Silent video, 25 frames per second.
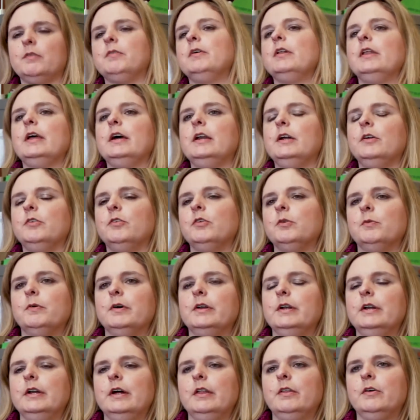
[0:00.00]
are related to
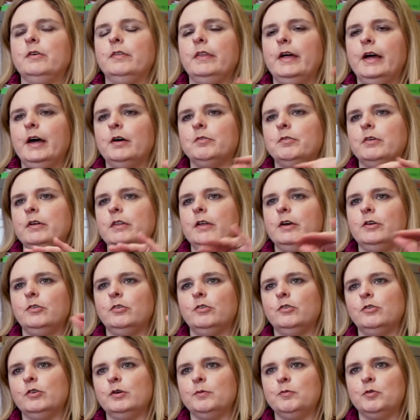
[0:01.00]
one another and they have
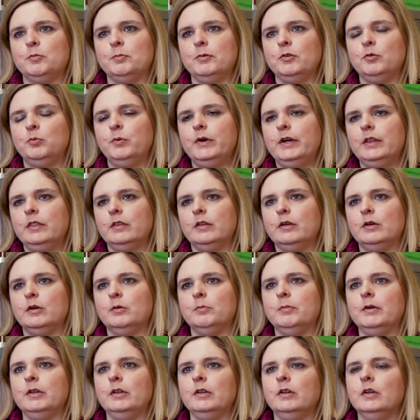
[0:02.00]
relationships between
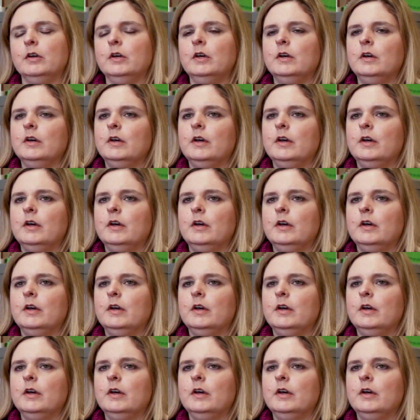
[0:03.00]
them, and